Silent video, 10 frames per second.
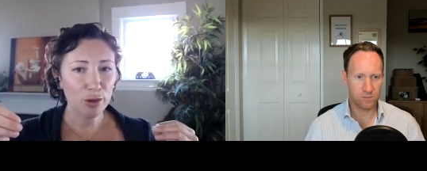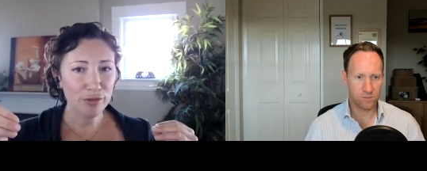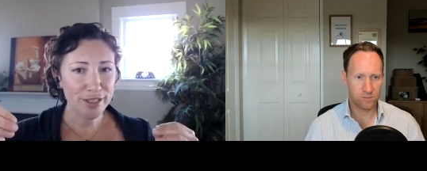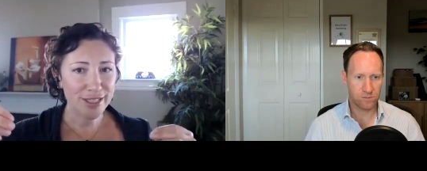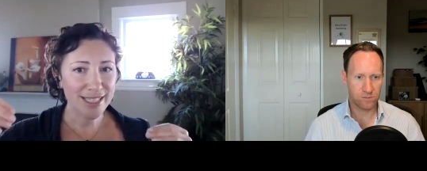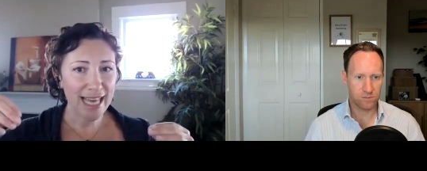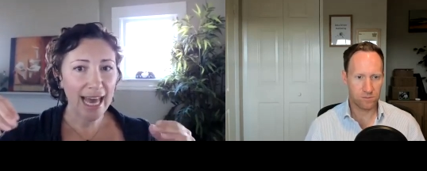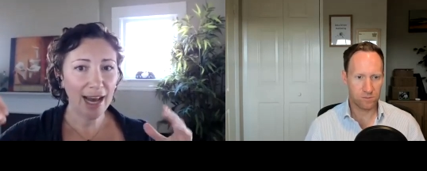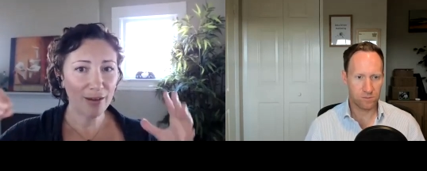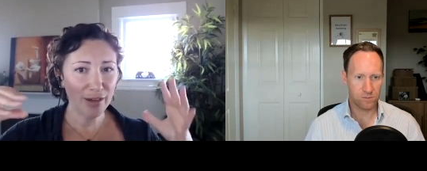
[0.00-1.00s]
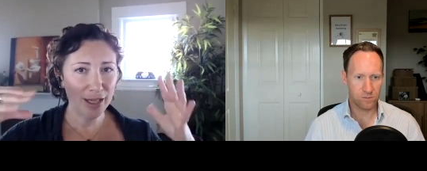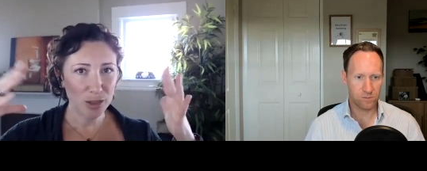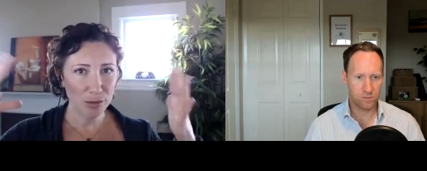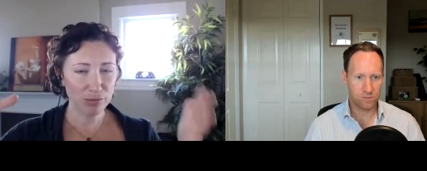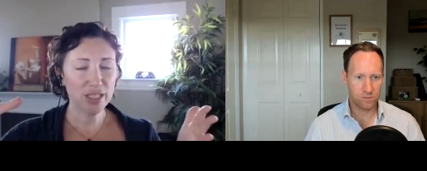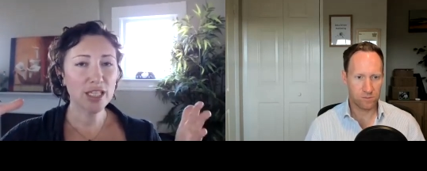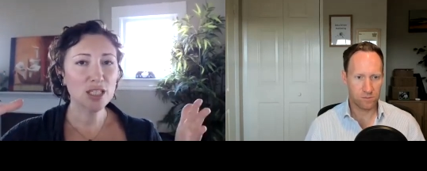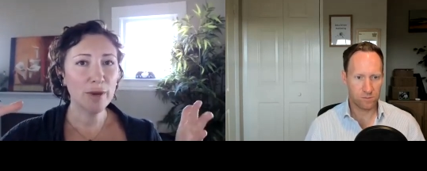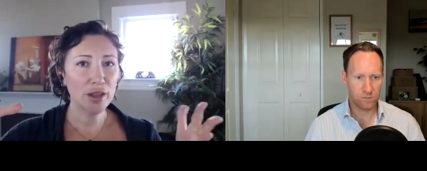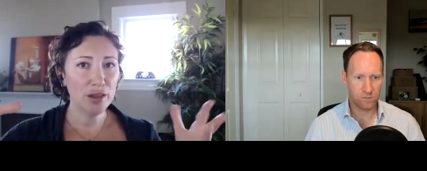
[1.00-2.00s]
Speaker 1: no reason to have a
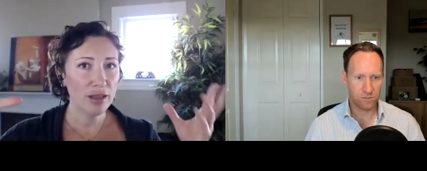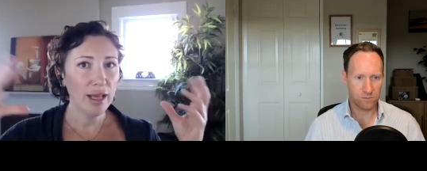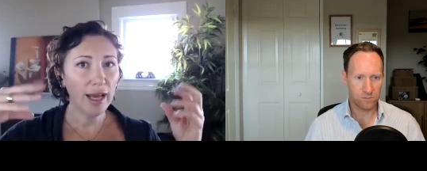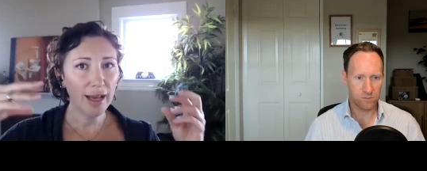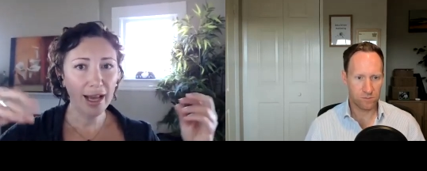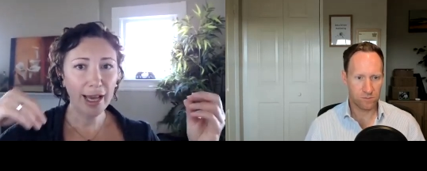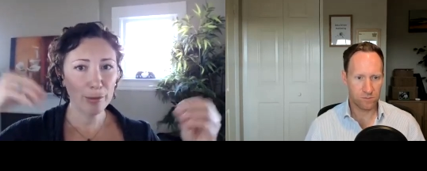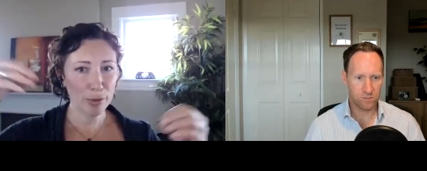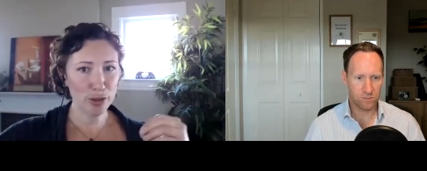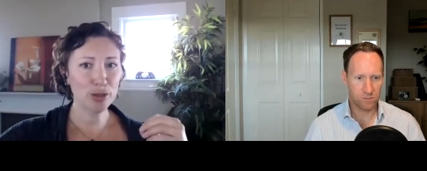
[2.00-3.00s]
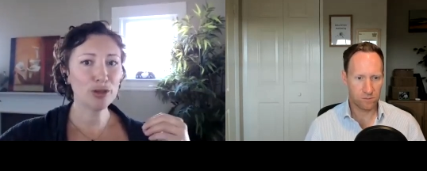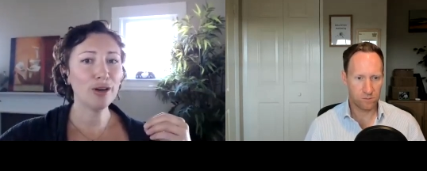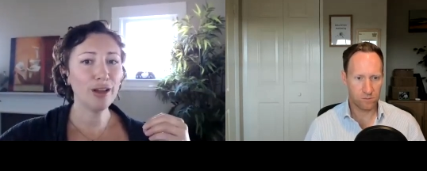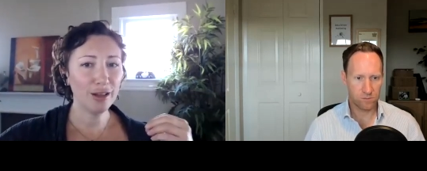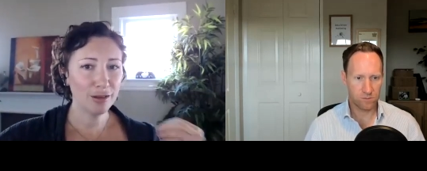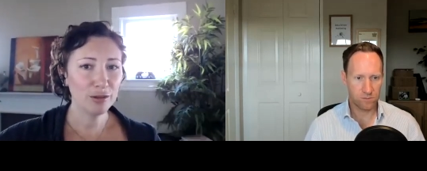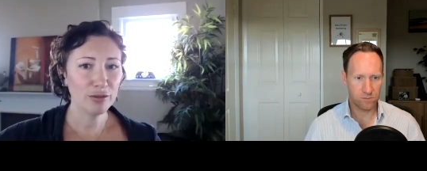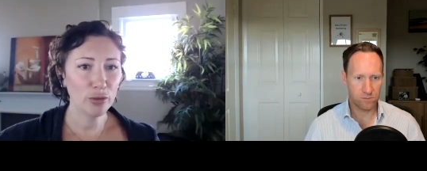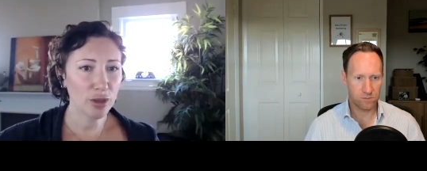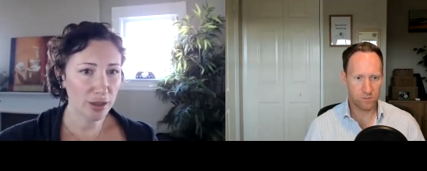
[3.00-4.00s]
six month hybrid journey
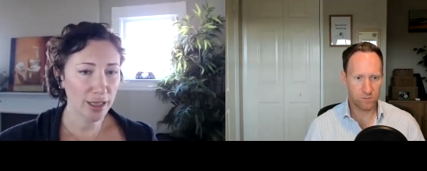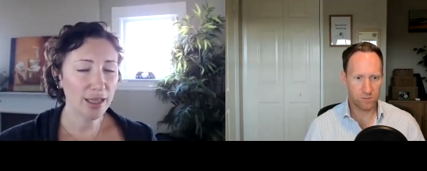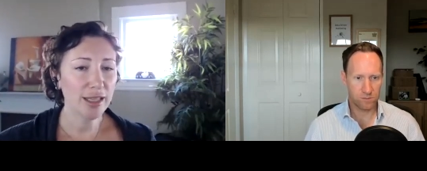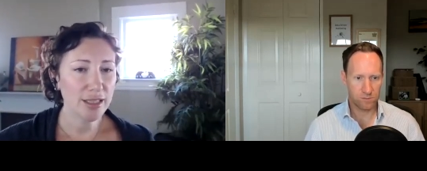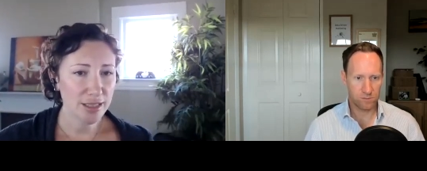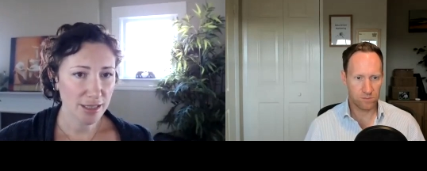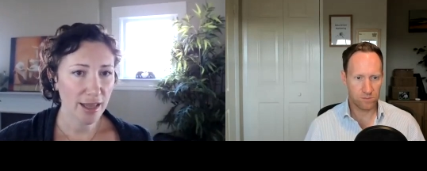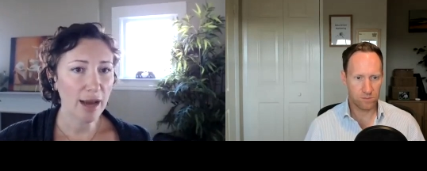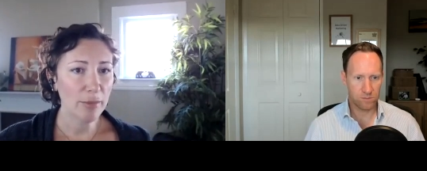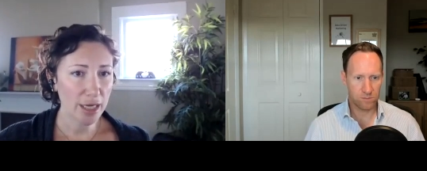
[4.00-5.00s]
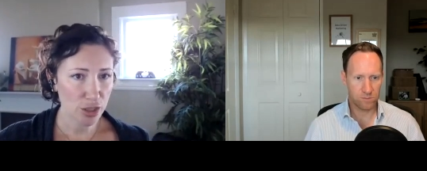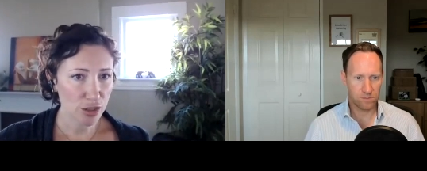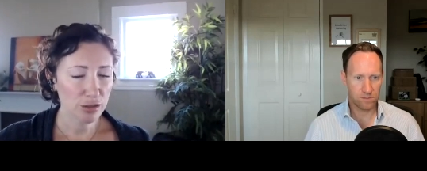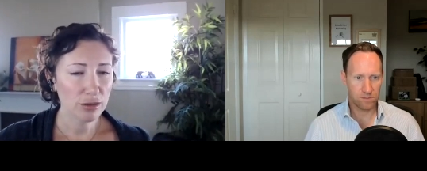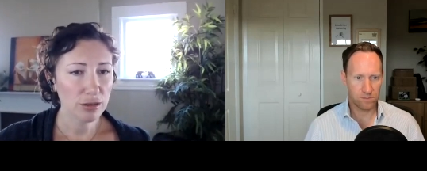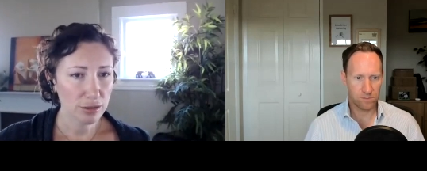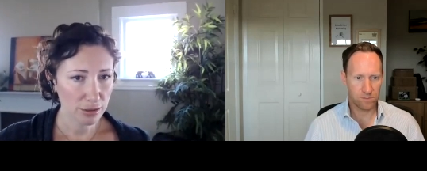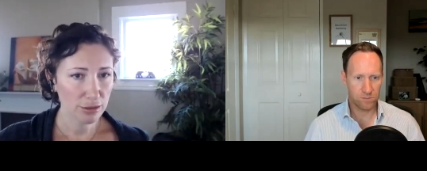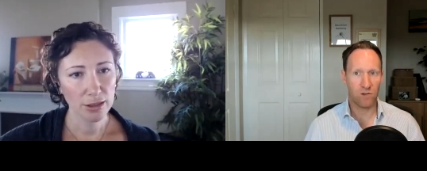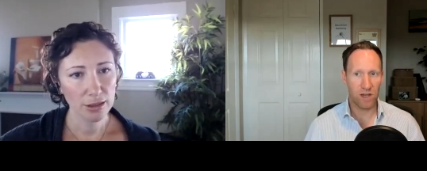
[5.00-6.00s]
for at least that much.
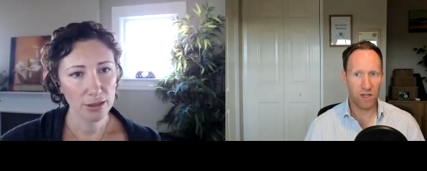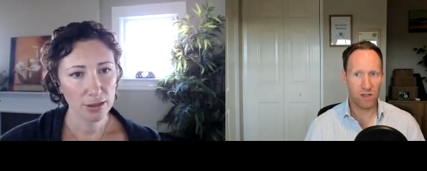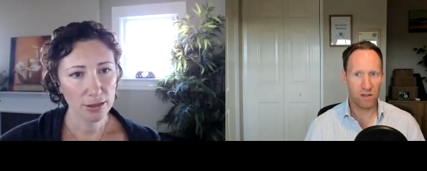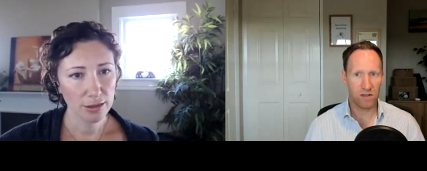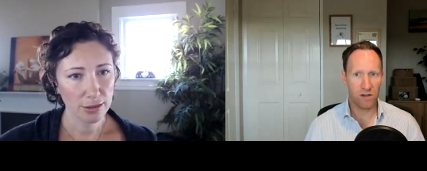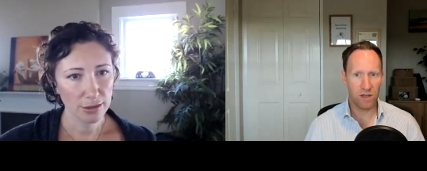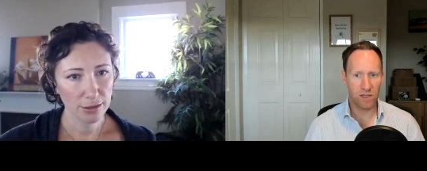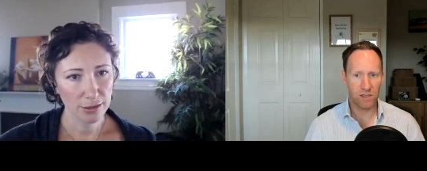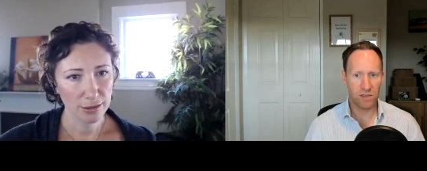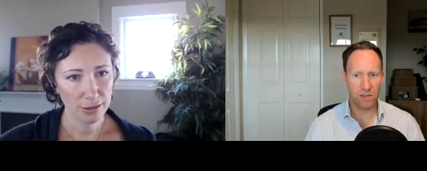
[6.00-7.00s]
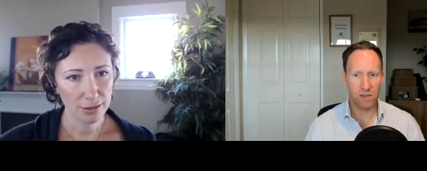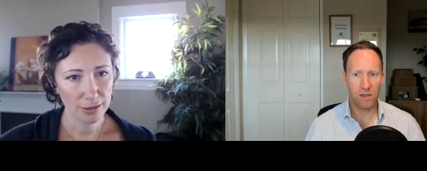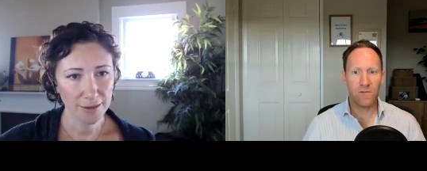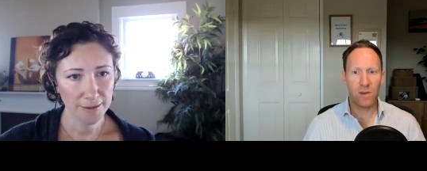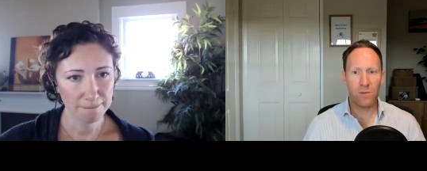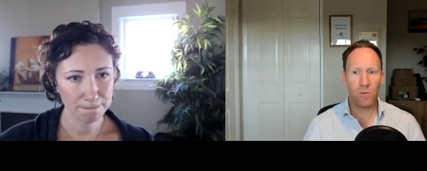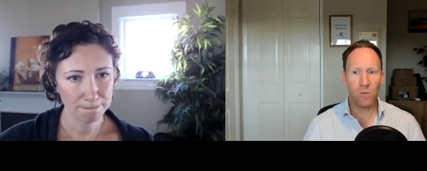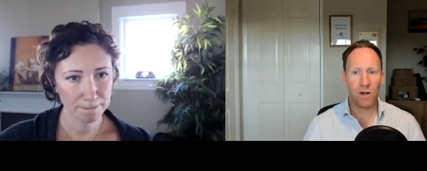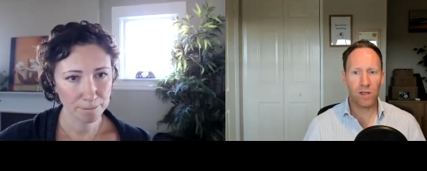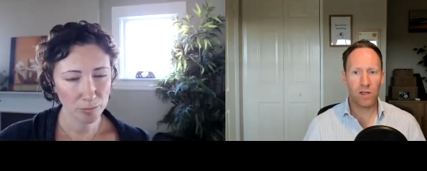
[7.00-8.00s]
Speaker 2: Great. Nice. If people
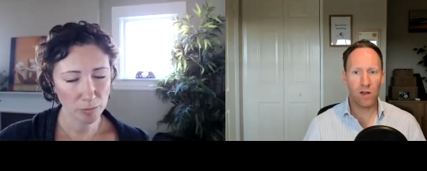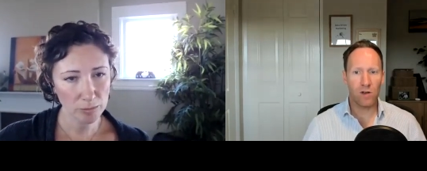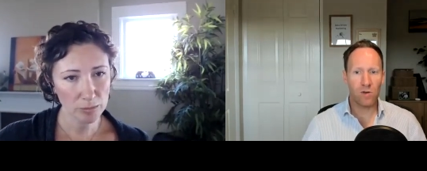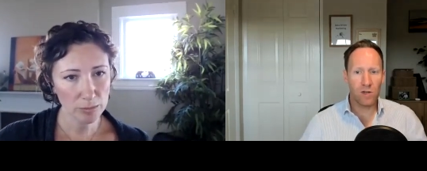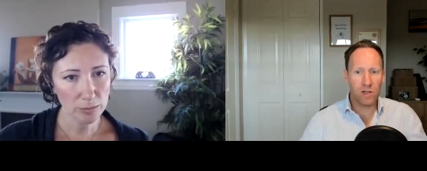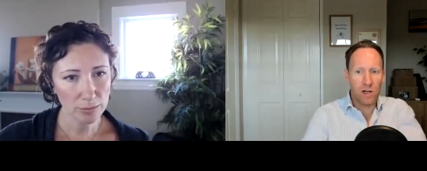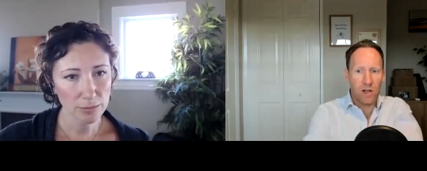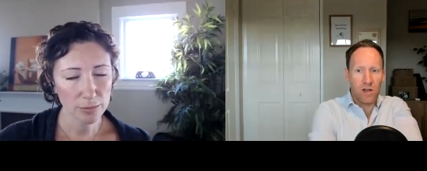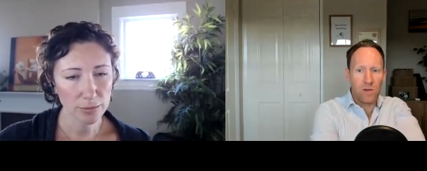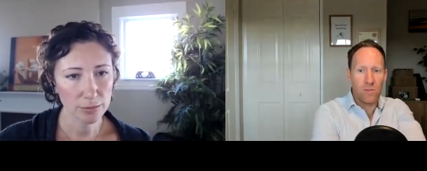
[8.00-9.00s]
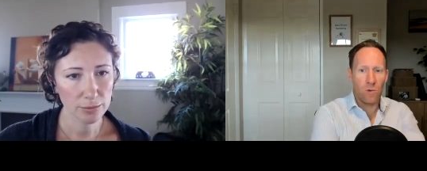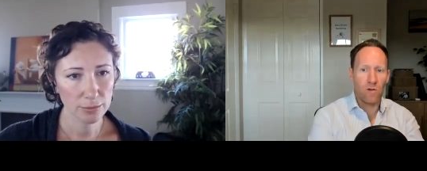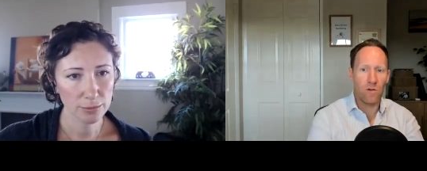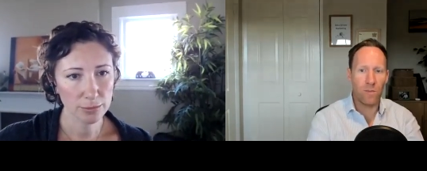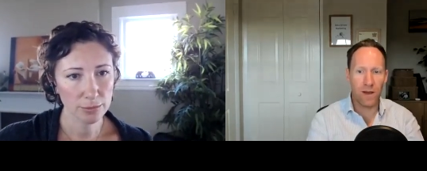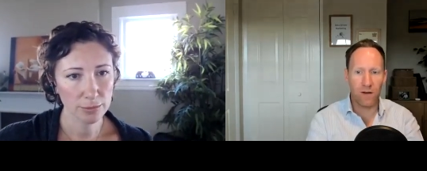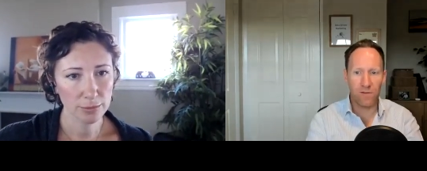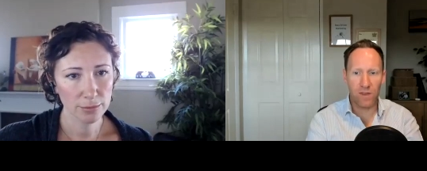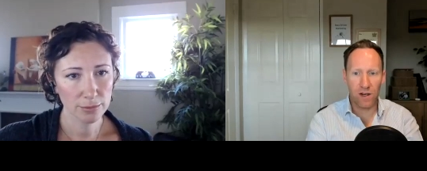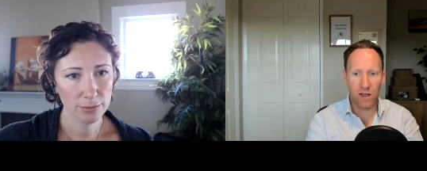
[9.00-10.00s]
want to go and learn more about,
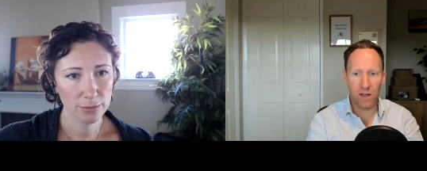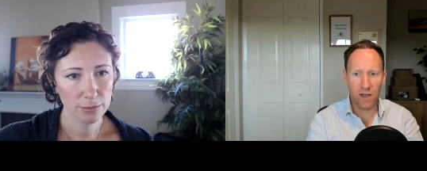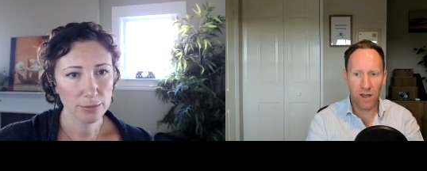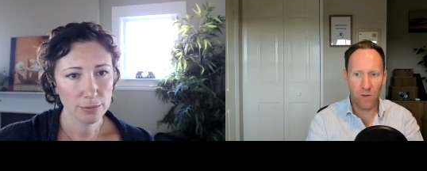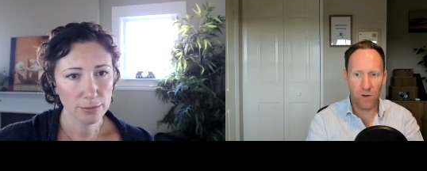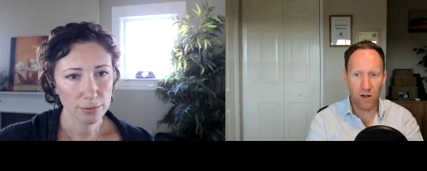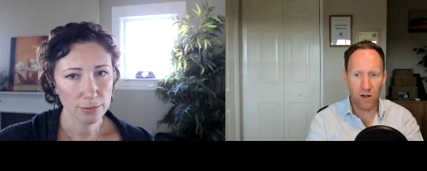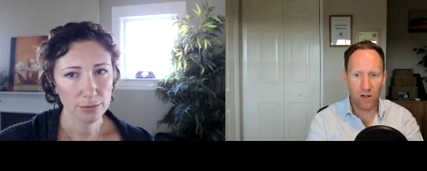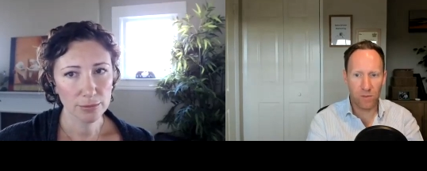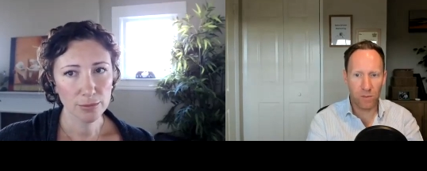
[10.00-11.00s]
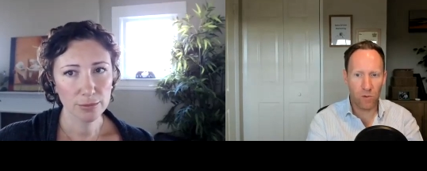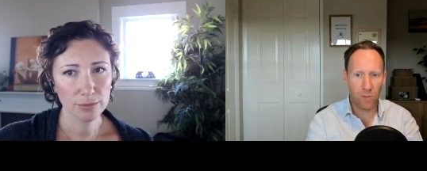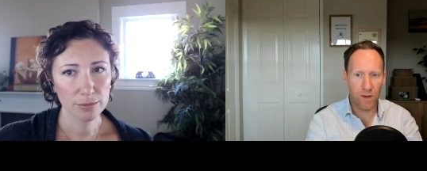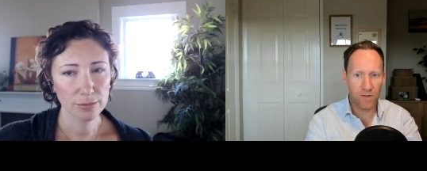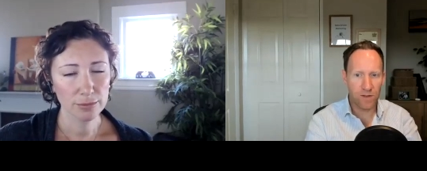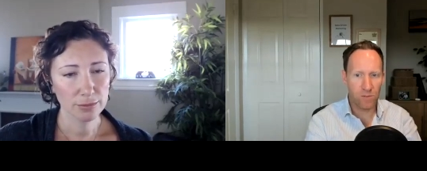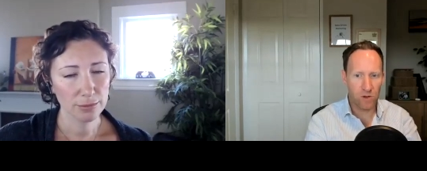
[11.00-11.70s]
if they're like, okay, I want to learn a bit more about this